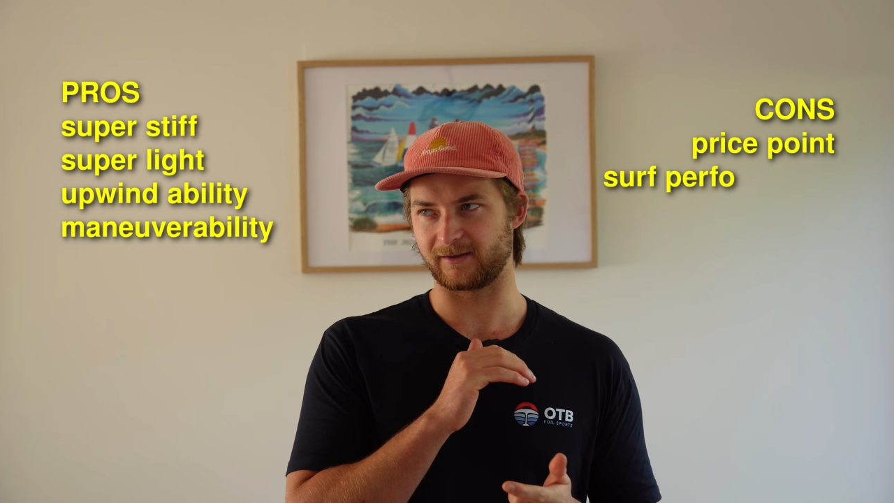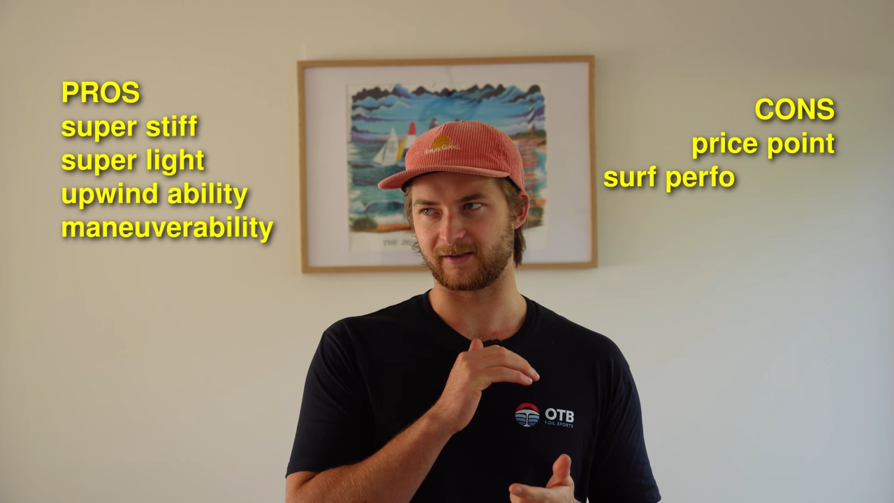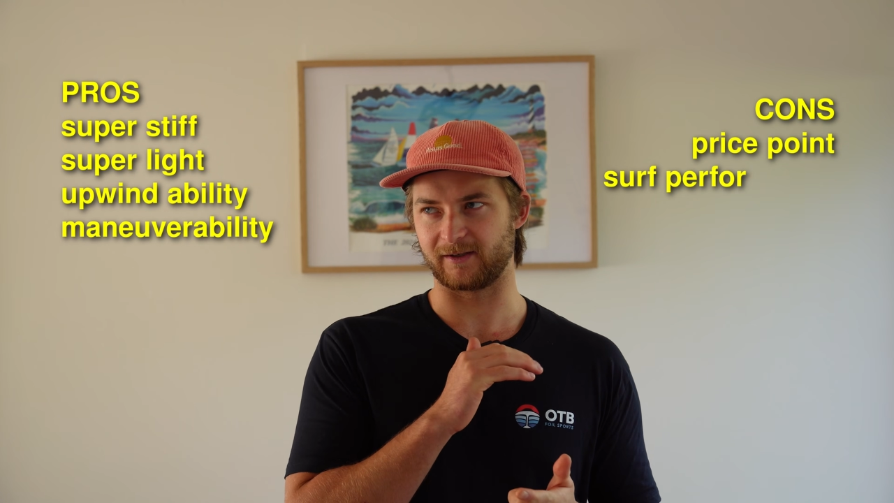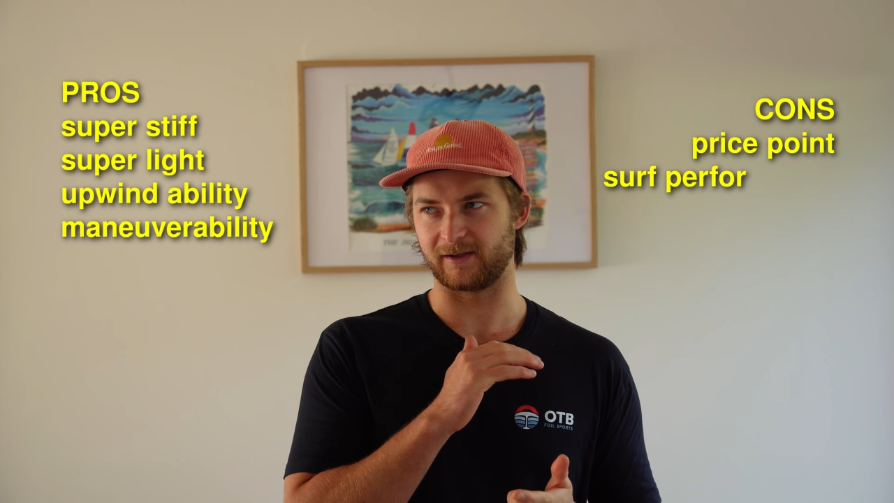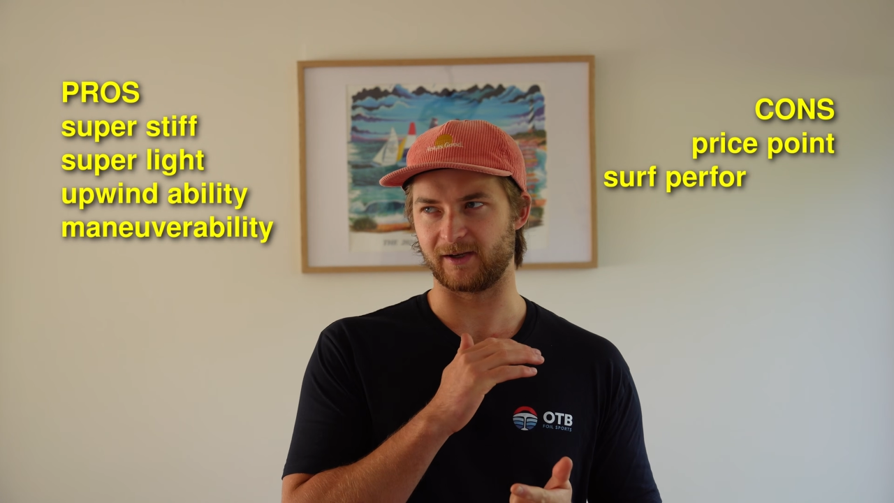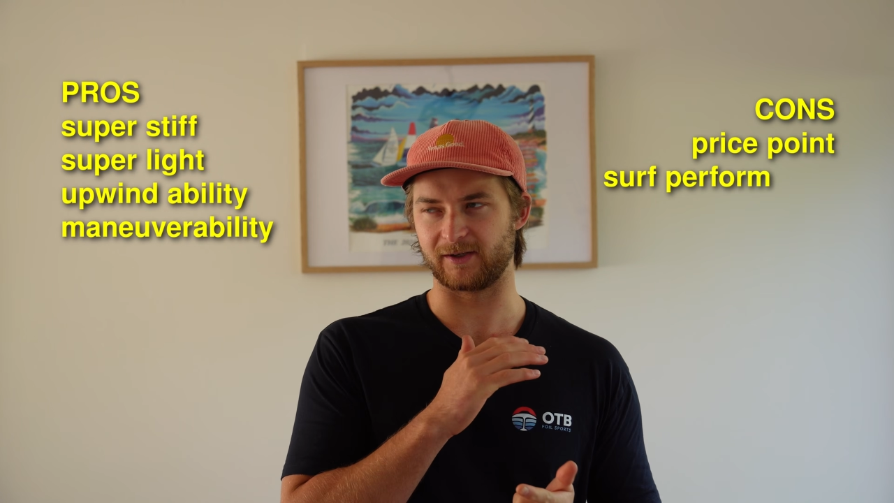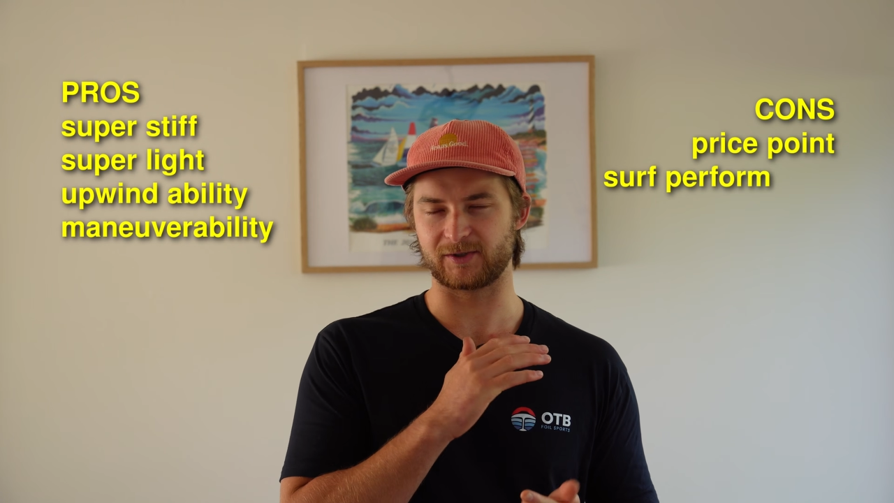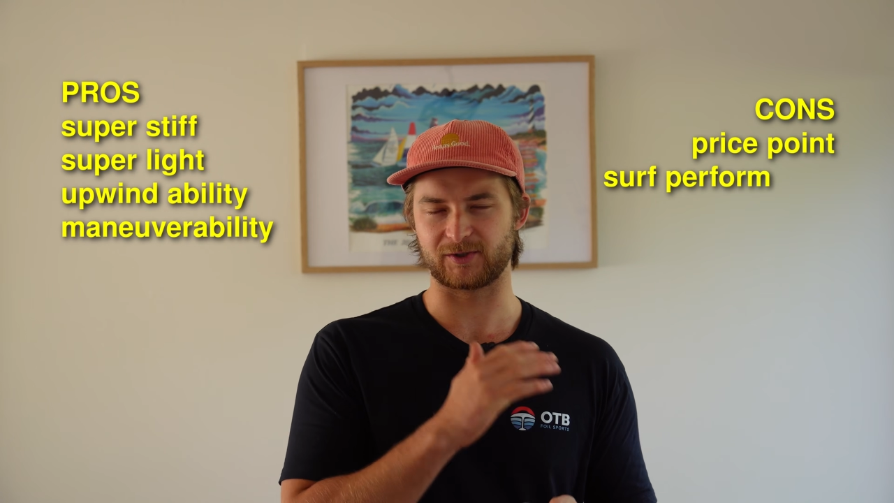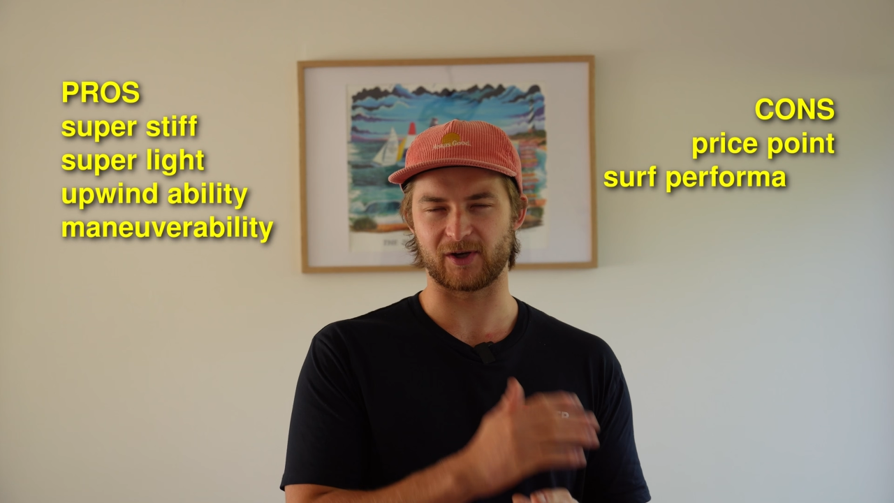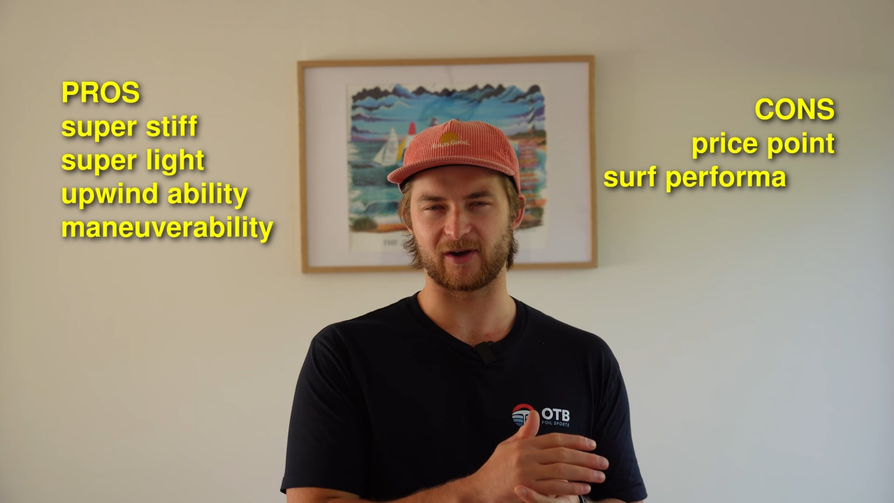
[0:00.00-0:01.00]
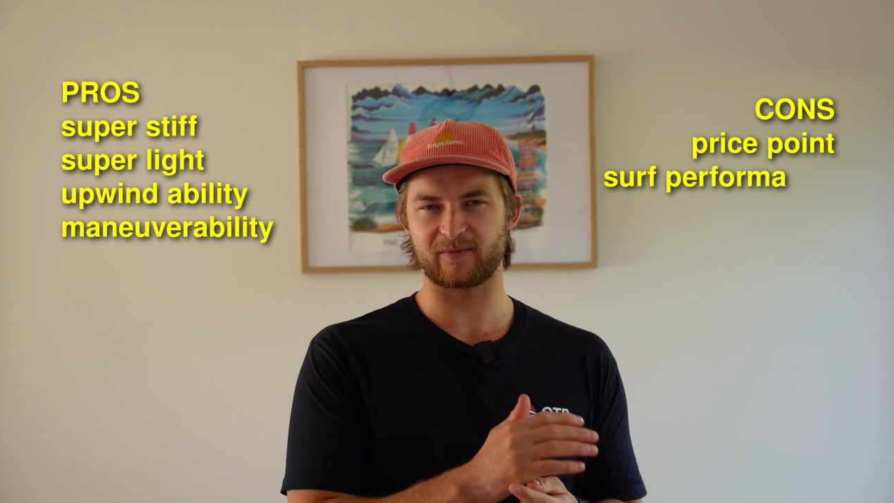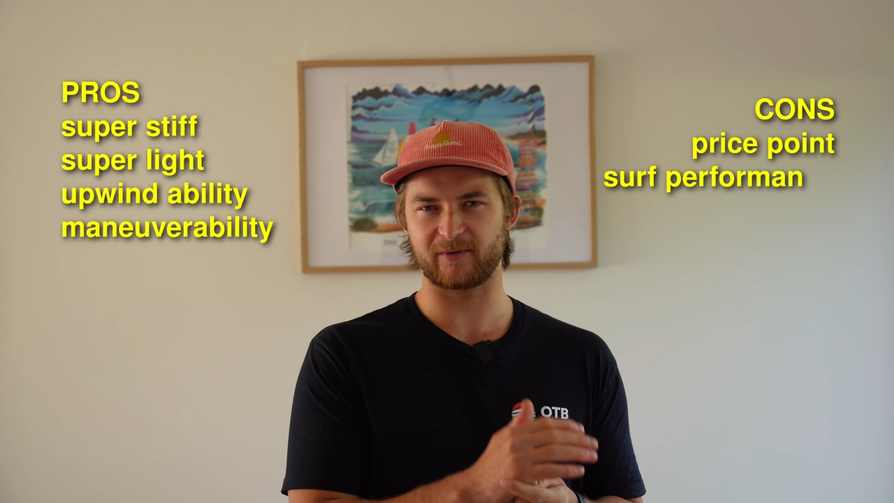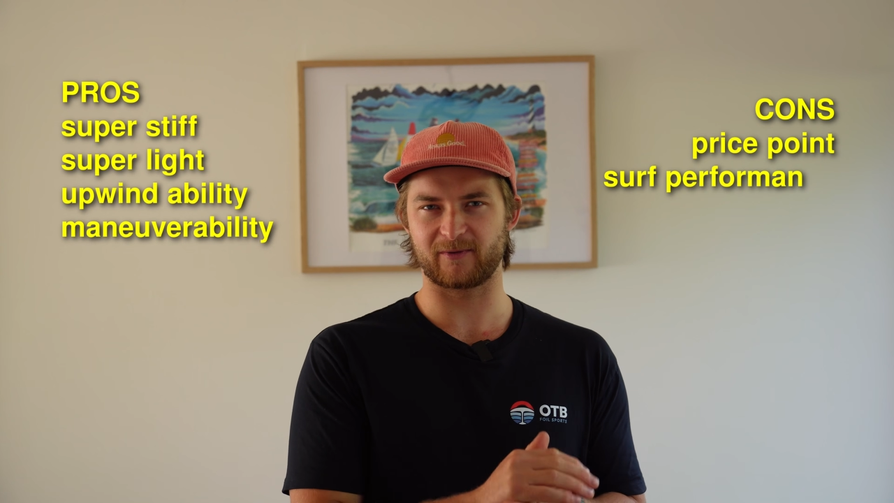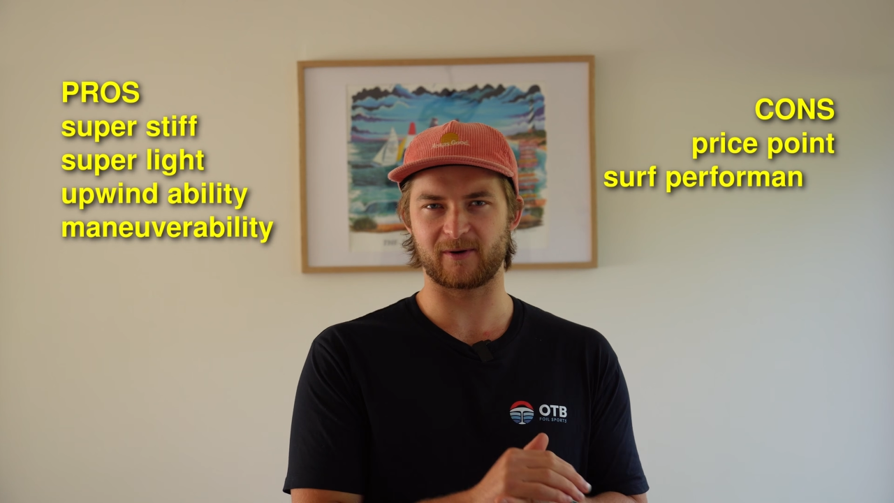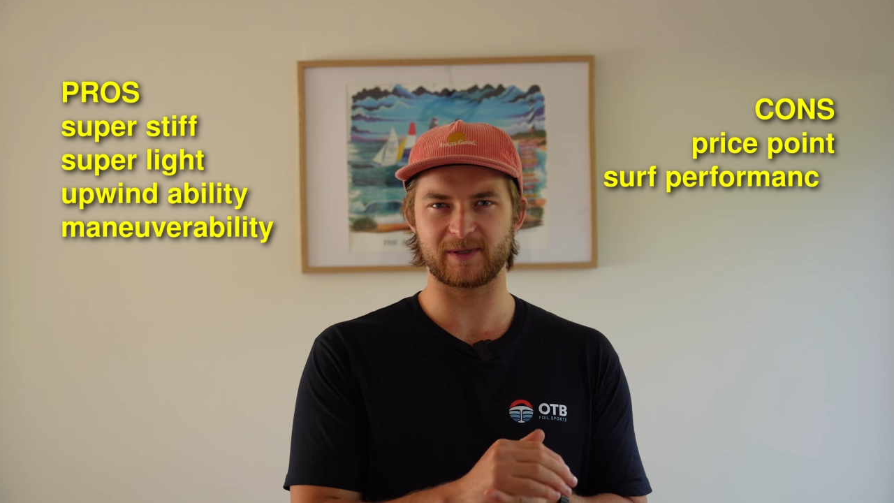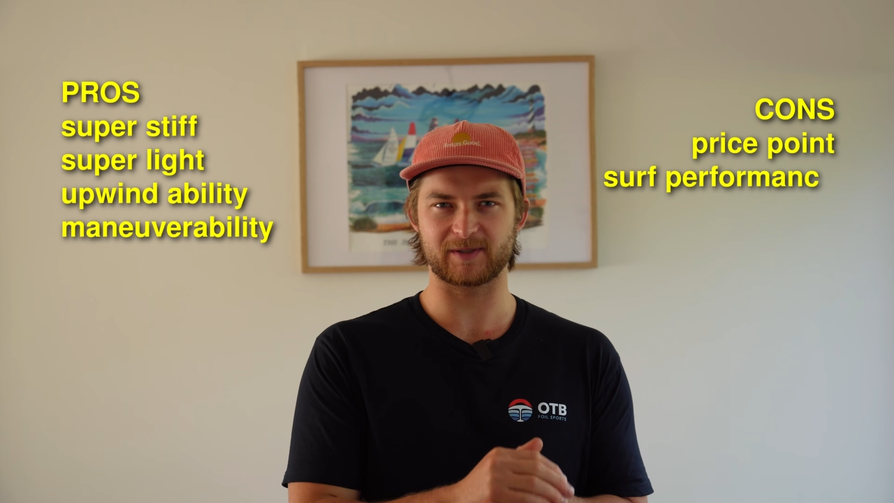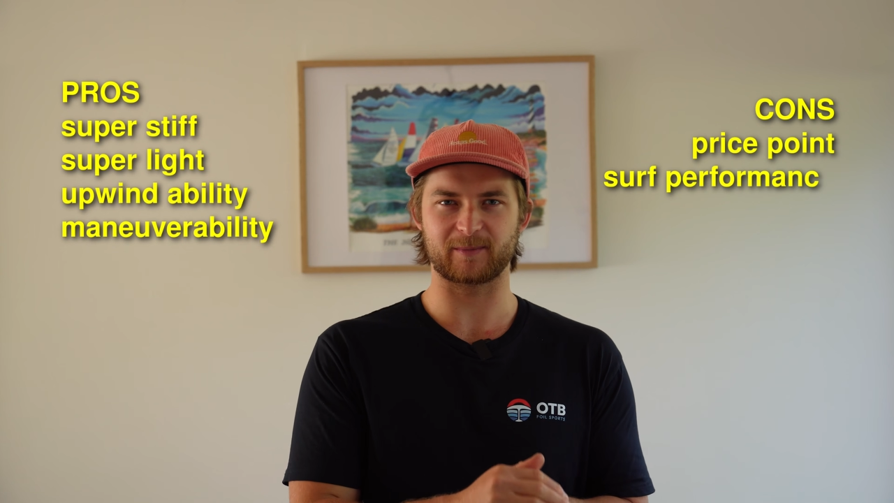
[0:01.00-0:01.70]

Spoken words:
the surf performance,